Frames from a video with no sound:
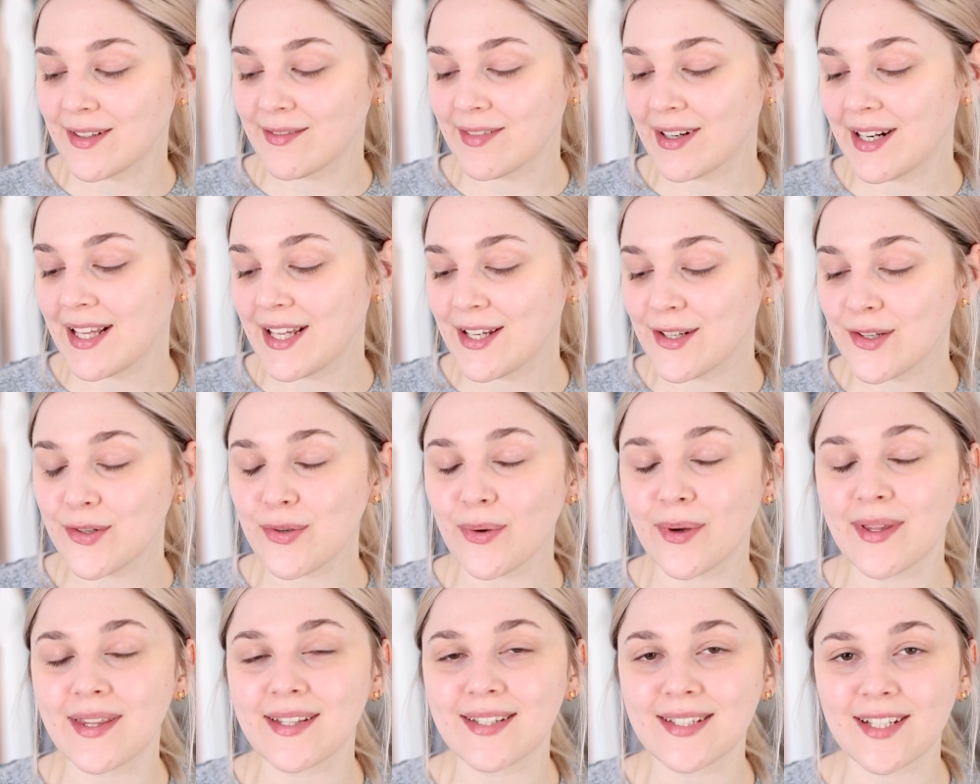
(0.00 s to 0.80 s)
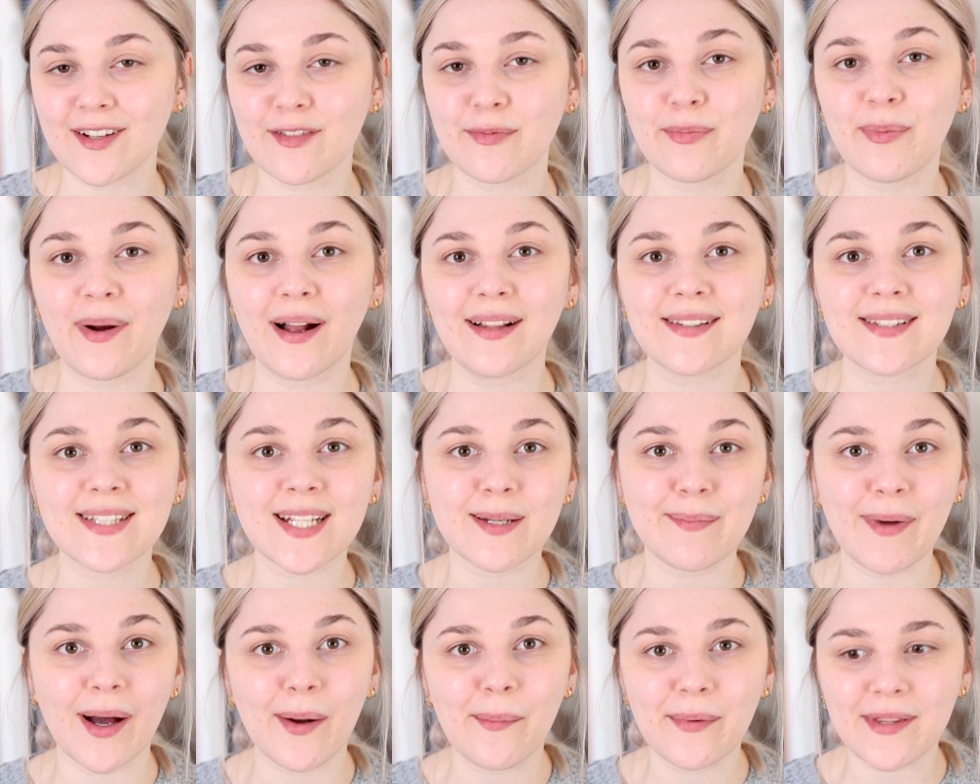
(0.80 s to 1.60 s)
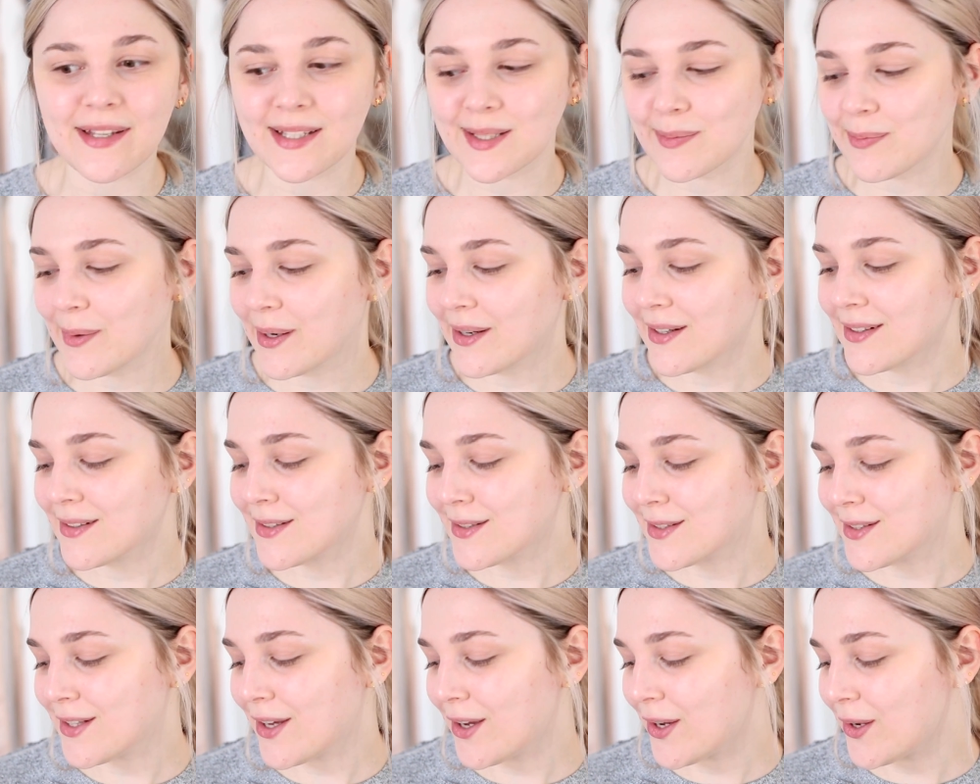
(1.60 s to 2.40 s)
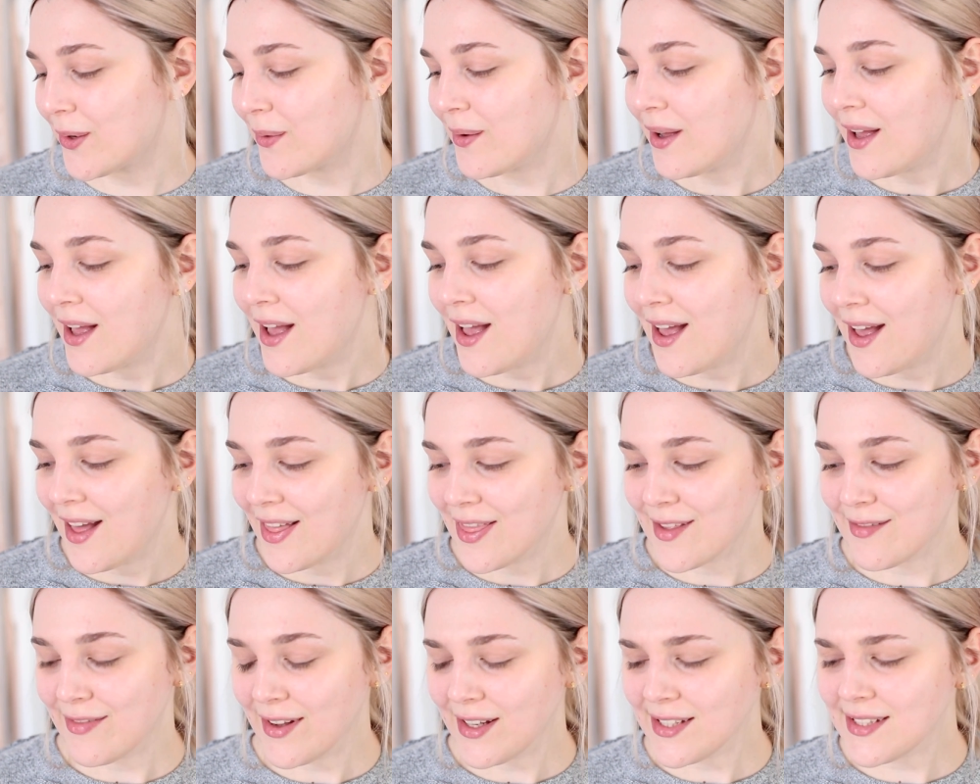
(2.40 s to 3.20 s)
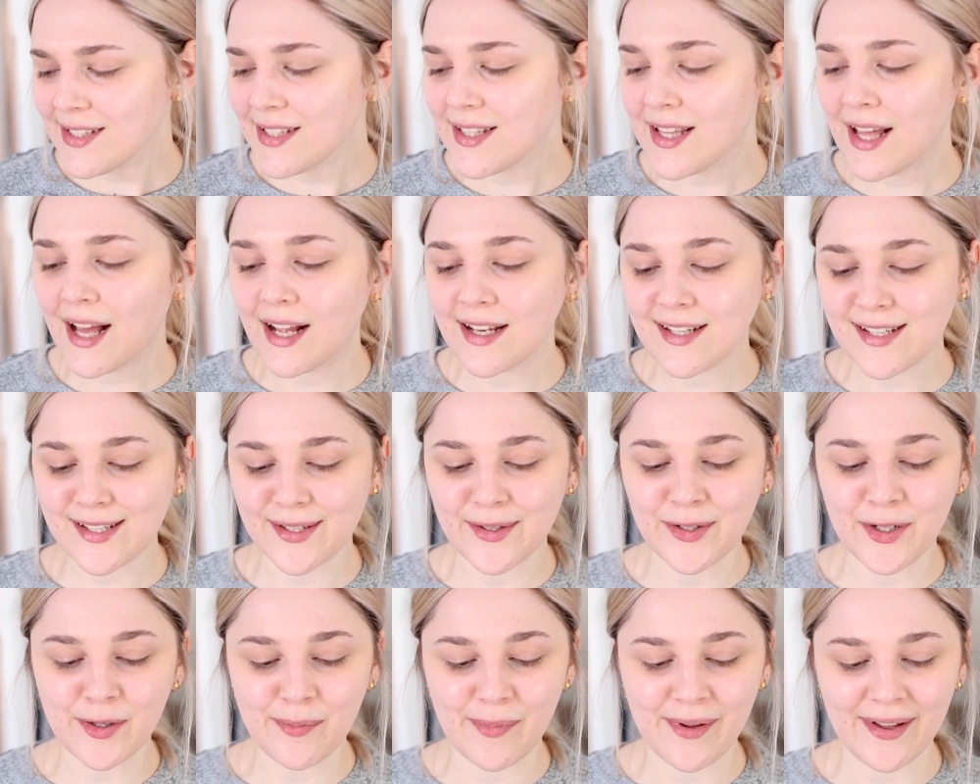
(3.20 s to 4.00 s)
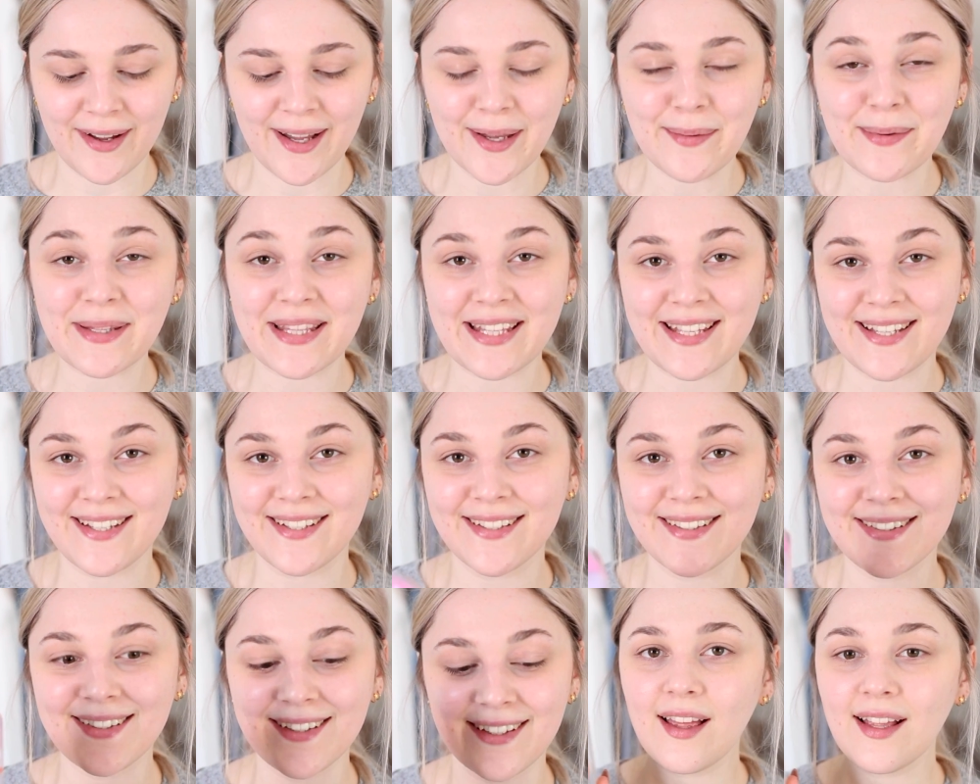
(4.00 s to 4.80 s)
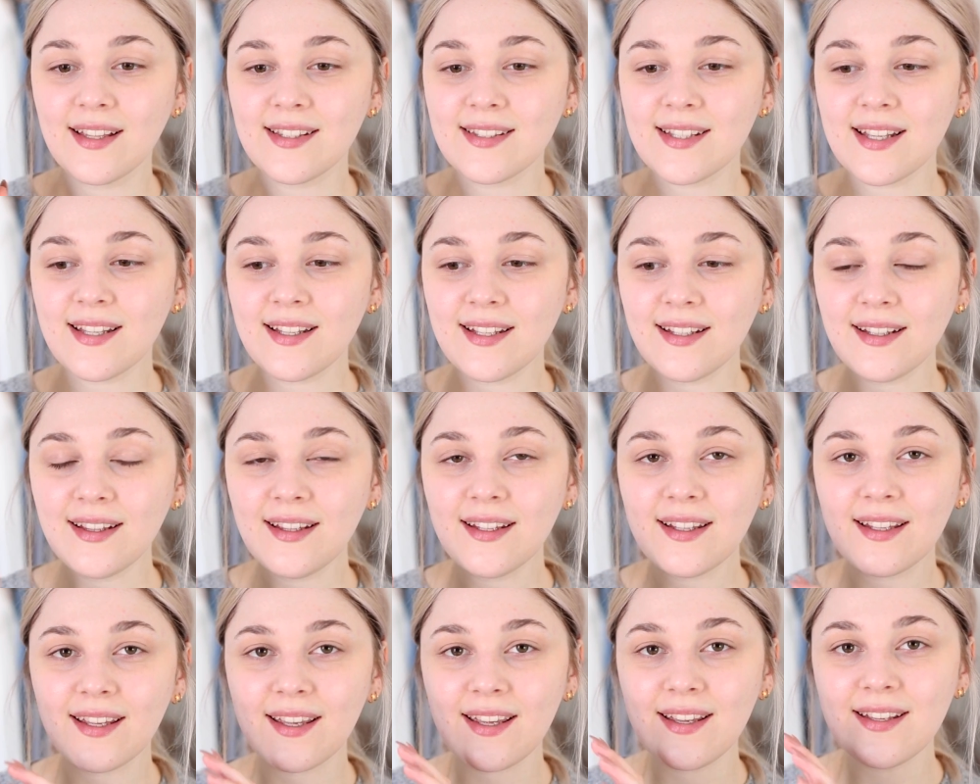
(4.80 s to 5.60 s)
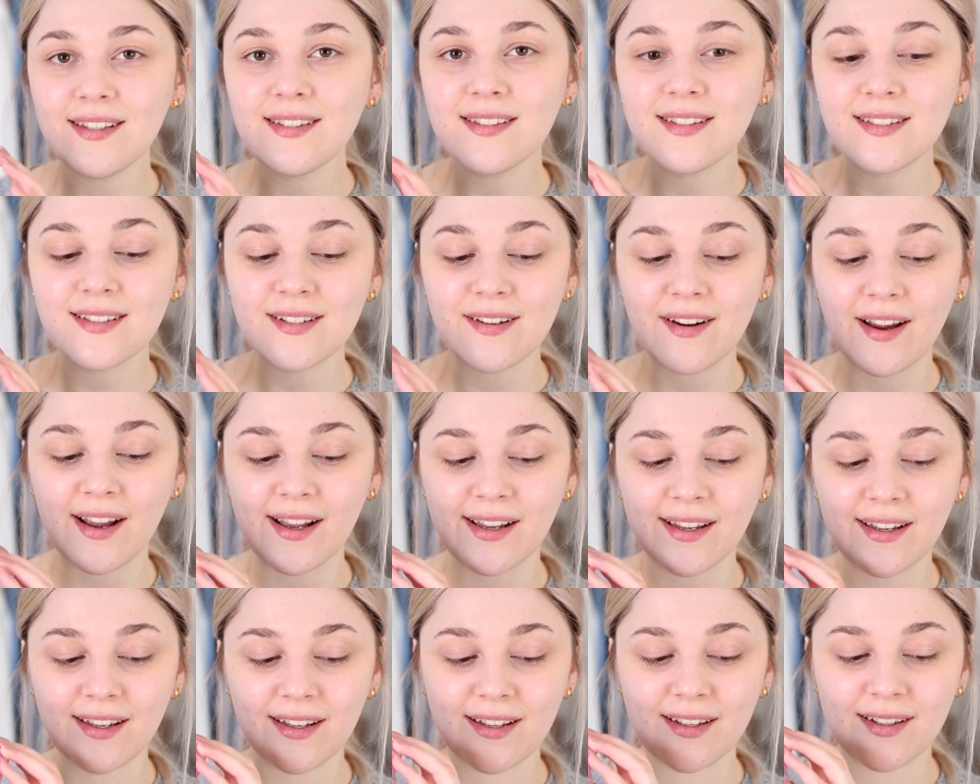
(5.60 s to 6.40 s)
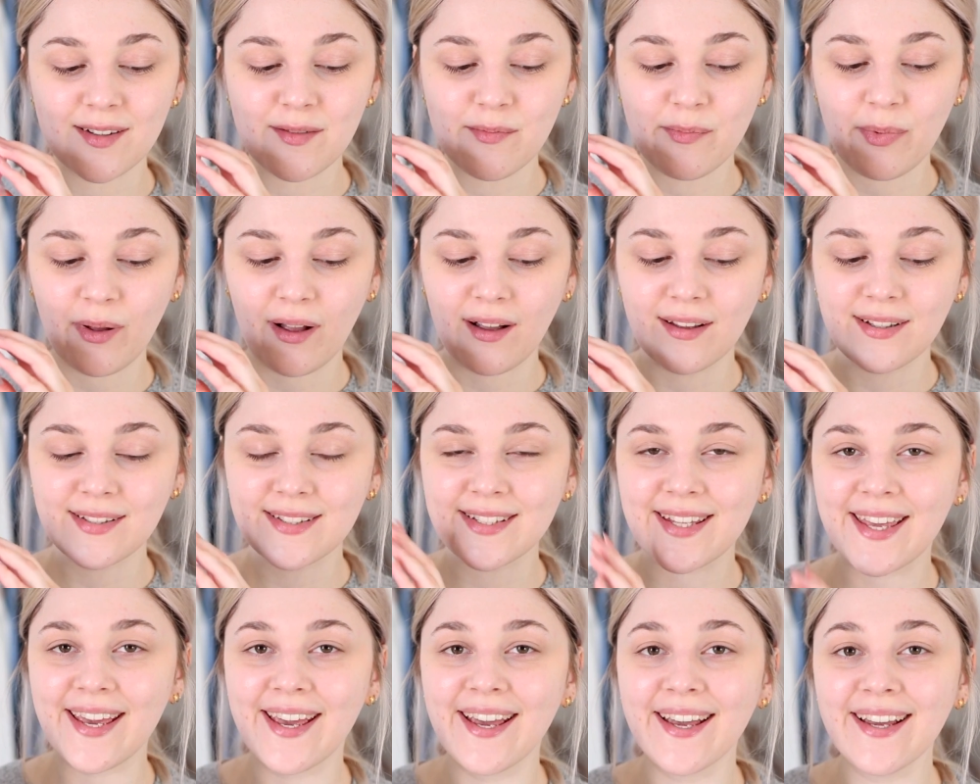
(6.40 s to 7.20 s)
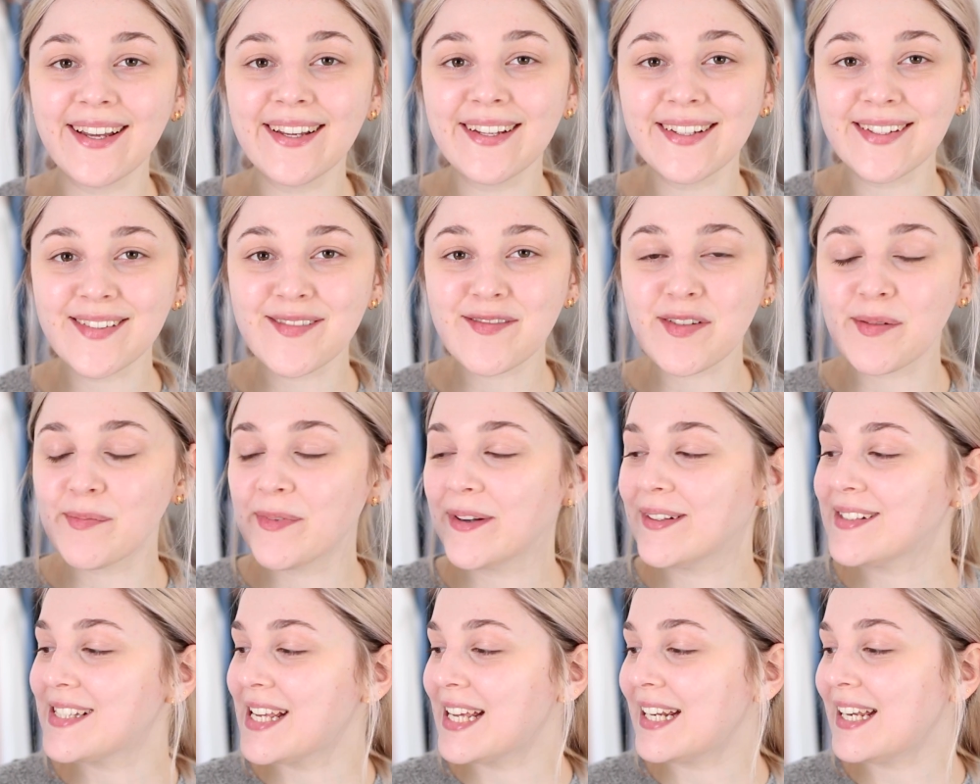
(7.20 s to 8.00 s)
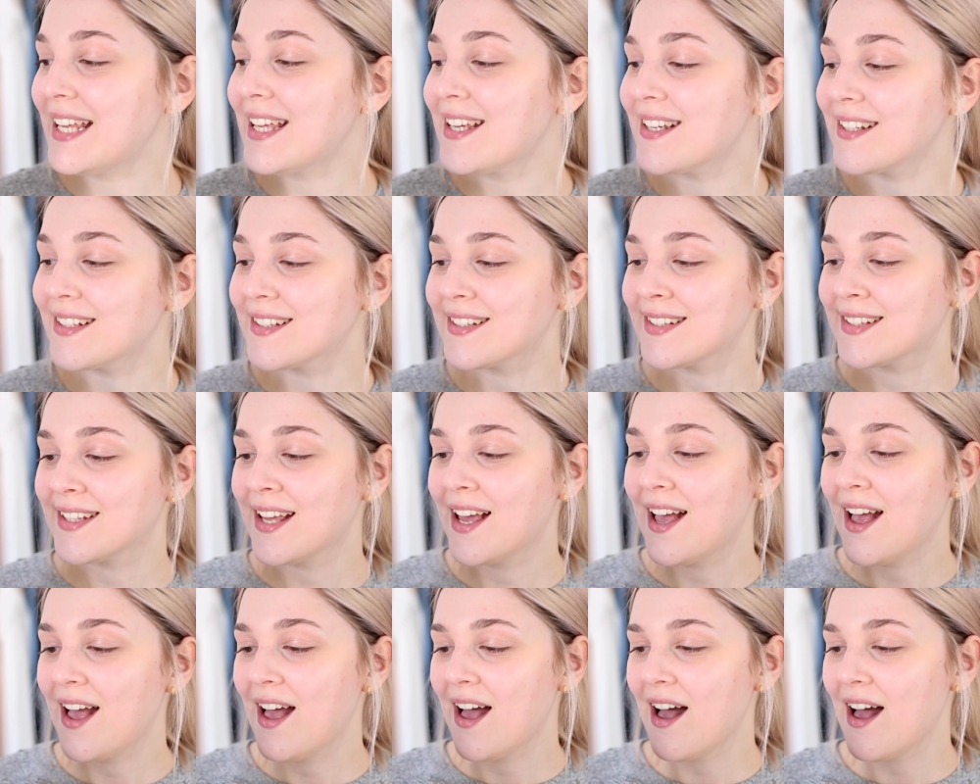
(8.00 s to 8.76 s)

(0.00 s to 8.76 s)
I really enjoy the stuff brands come out with at spring. So the first thing that actually caught my eye with these, it's a little Easter egg basket from Real Techniques.